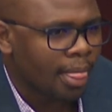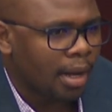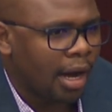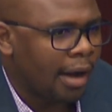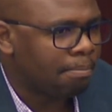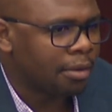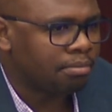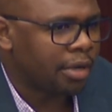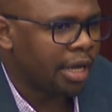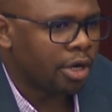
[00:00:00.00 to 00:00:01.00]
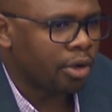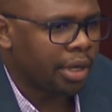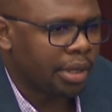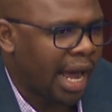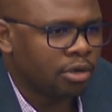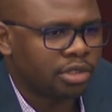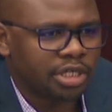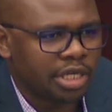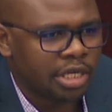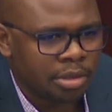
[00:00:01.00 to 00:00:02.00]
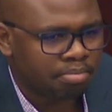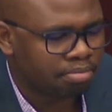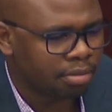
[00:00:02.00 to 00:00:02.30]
an IoT